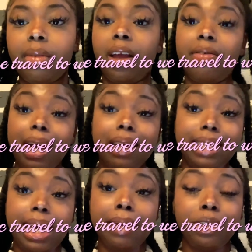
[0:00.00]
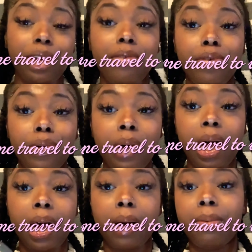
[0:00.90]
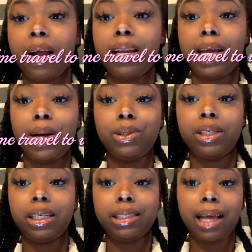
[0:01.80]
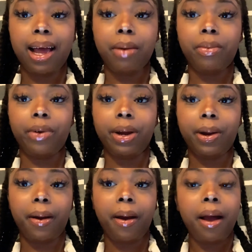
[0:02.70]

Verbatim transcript: If I could time travel, I'd probably go to the time where